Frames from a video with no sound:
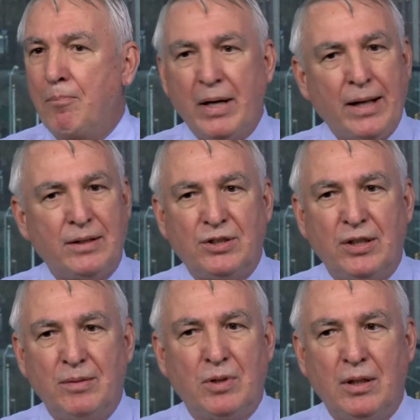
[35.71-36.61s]
But at the
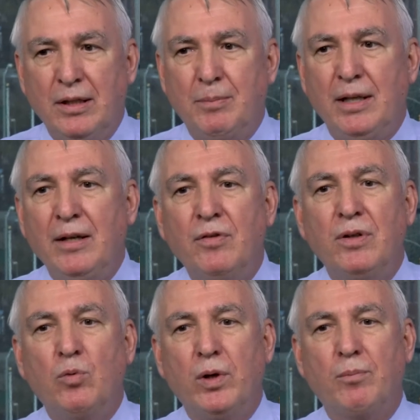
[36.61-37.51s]
same time,
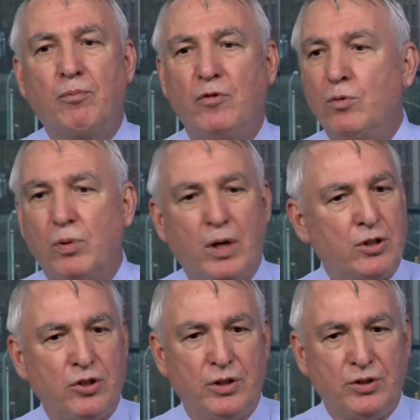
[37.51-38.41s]
even when food
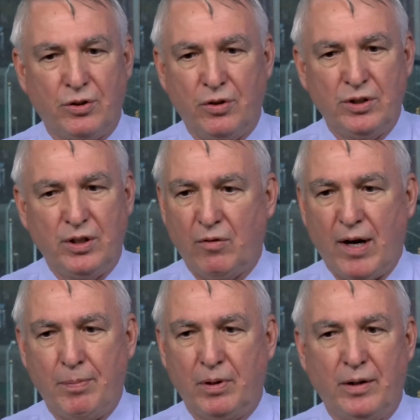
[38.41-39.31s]
production is increasing
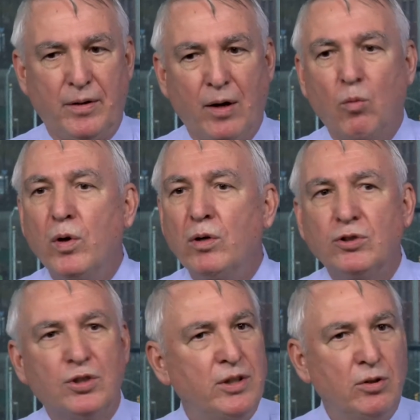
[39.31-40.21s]
rapidly, there will
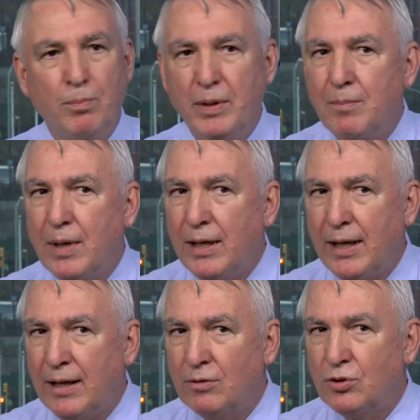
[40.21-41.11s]
still be
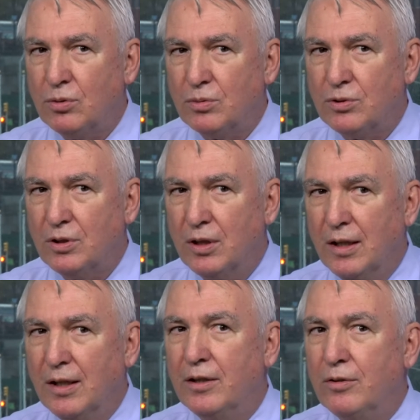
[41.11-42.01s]
many households
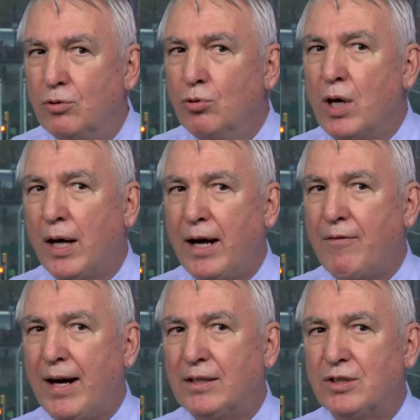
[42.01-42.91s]
that do not
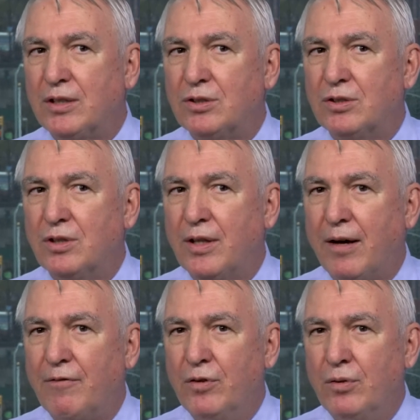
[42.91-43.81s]
have access to
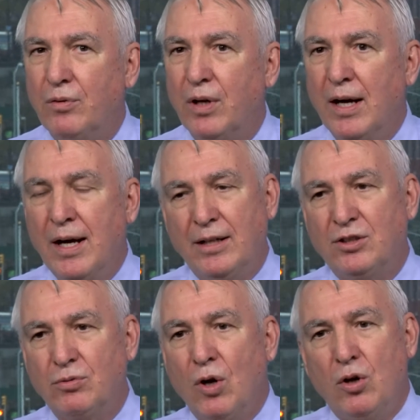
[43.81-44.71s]
that food. And
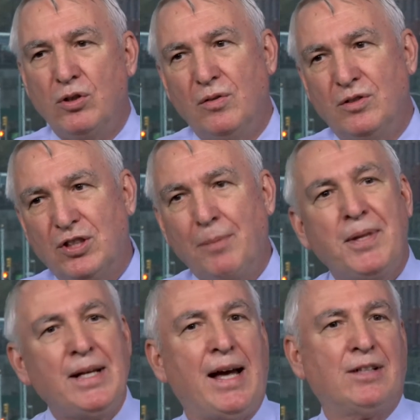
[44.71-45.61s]
so
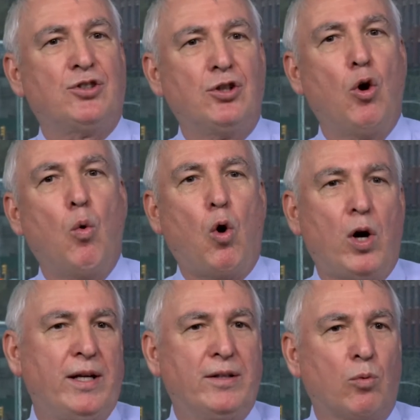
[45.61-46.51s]
something has to go
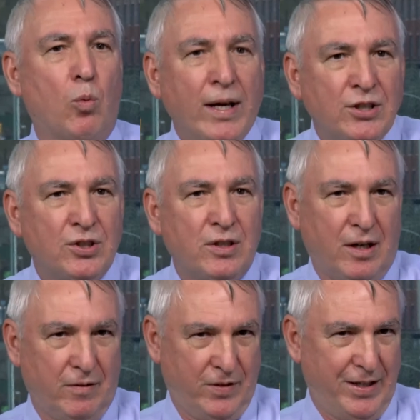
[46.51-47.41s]
on in the rest
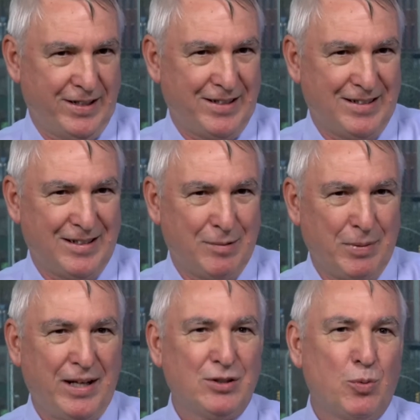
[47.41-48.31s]
of the
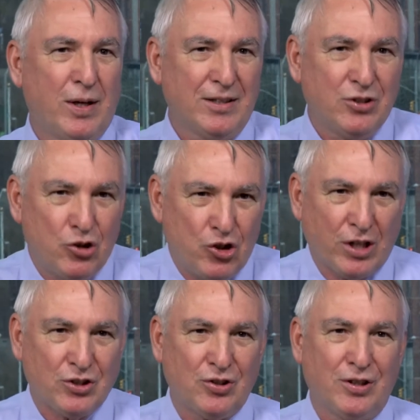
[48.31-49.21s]
economy as well as
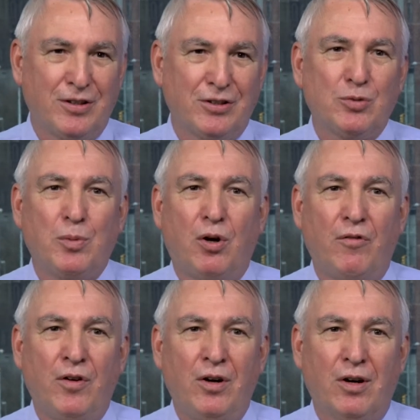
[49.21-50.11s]
just on the small
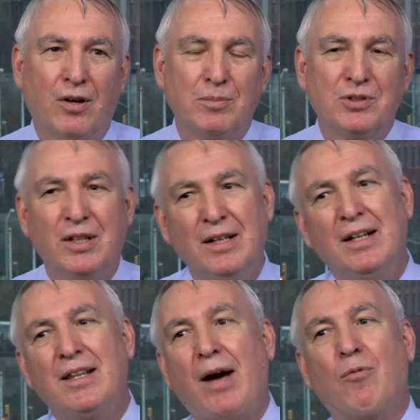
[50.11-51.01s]
farms.
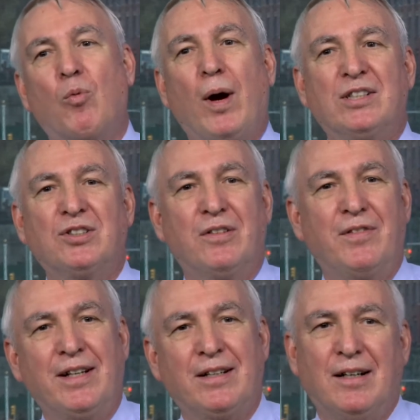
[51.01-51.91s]
That rest of
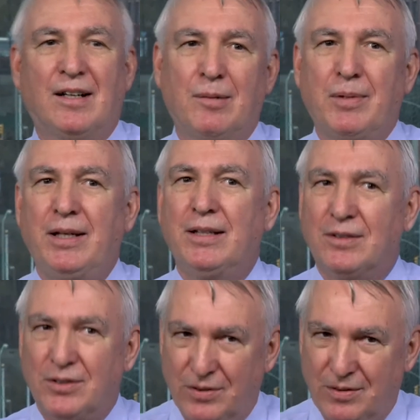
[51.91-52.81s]
the economy
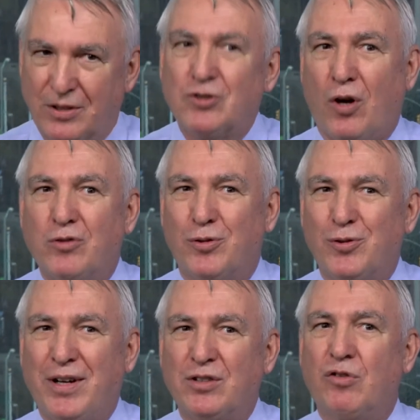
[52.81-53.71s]
is the structural
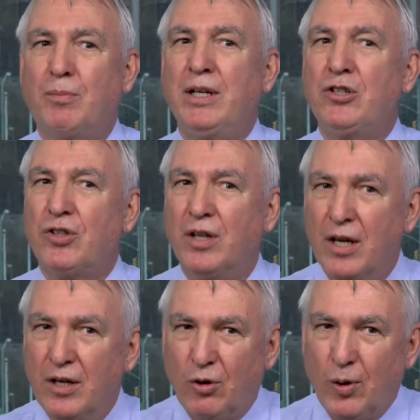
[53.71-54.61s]
transformation,
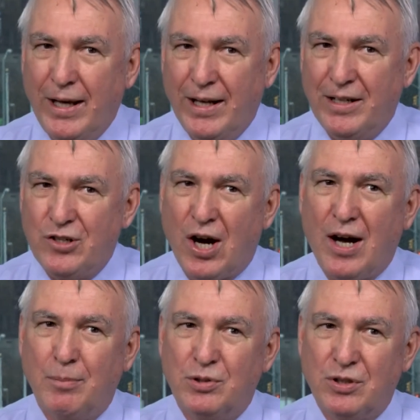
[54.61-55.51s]
creating
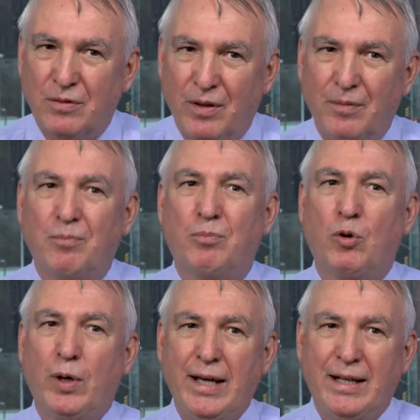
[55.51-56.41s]
jobs
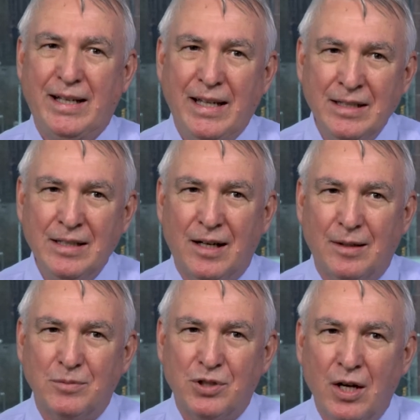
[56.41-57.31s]
creating
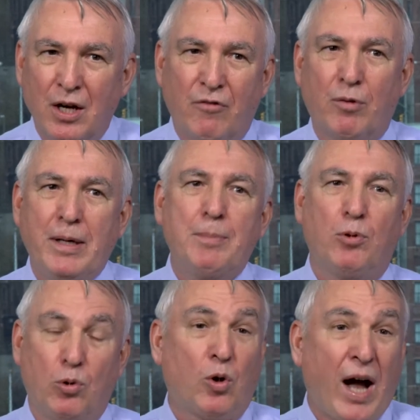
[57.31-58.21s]
incomes for
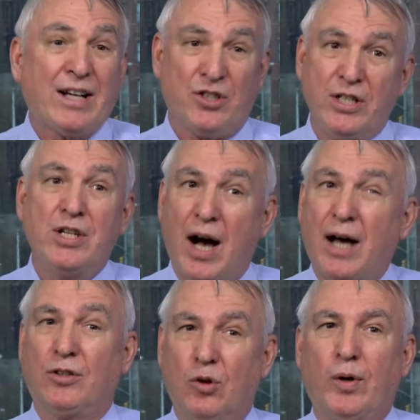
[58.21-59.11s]
people who are actually
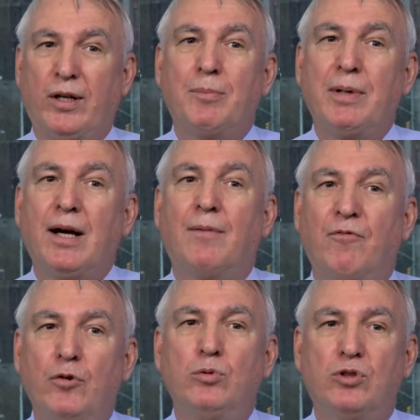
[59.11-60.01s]
not going to become
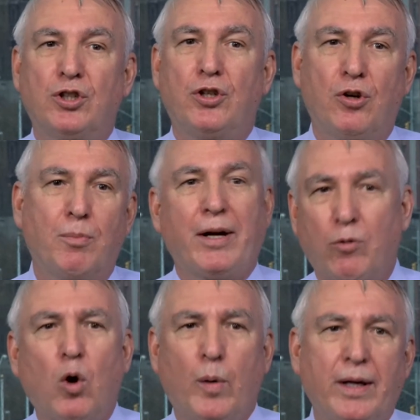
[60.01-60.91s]
food secure by
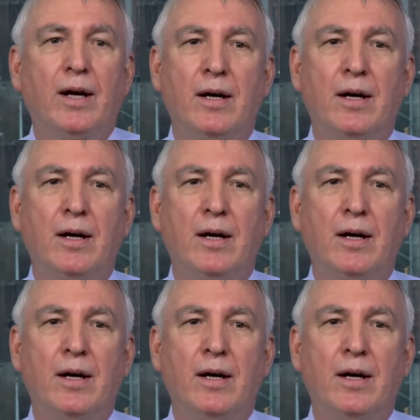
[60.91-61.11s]
growing